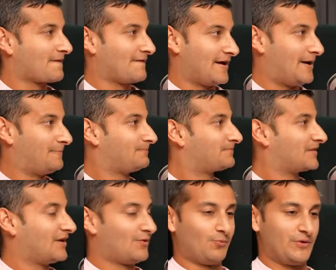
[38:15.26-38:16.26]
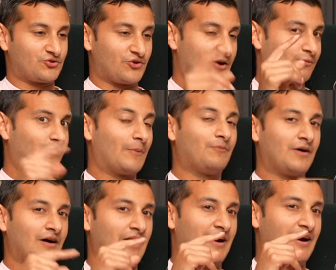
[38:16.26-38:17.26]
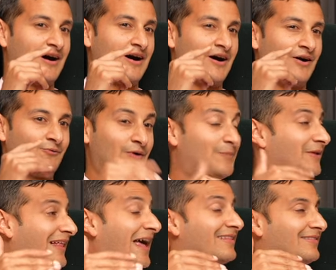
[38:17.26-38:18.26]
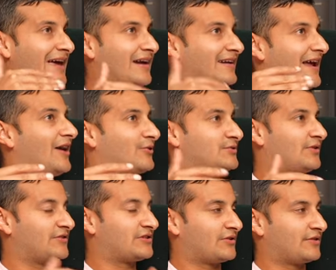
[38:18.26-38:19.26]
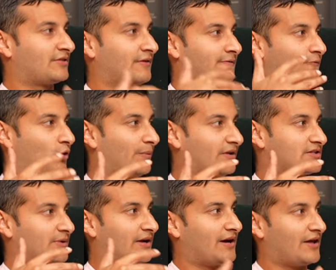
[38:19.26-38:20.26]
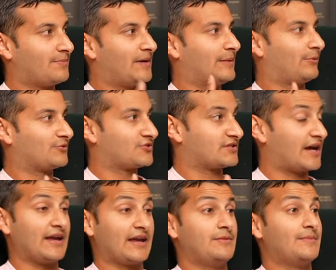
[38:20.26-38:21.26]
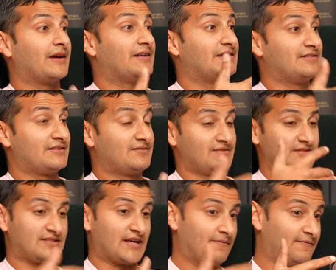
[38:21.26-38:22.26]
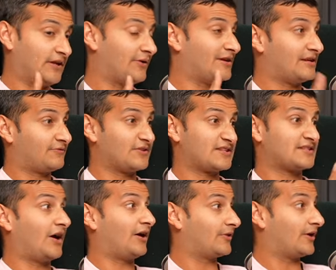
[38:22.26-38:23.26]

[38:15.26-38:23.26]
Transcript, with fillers: fly. Yeah. We try rep, uh, replicate that now, because we obviously got the formula, so we get other people just, hey, can you make a same video in a different style